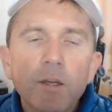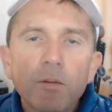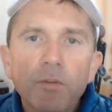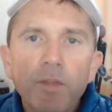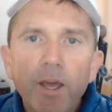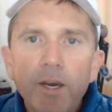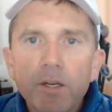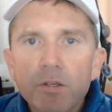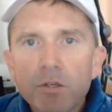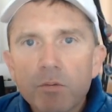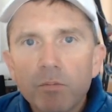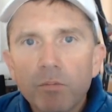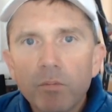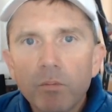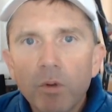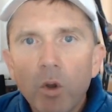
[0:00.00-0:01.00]
that is
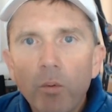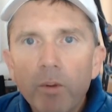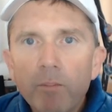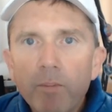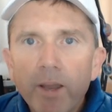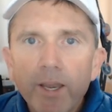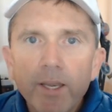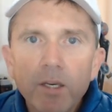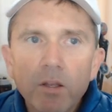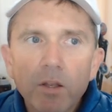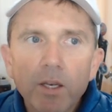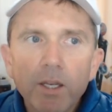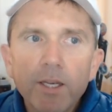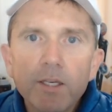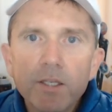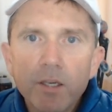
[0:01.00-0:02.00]
going back into the
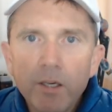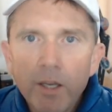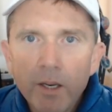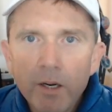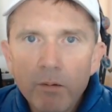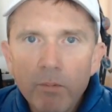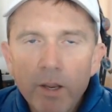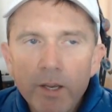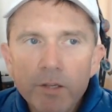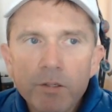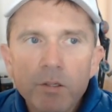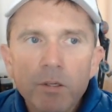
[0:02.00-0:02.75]
LinkedIn database.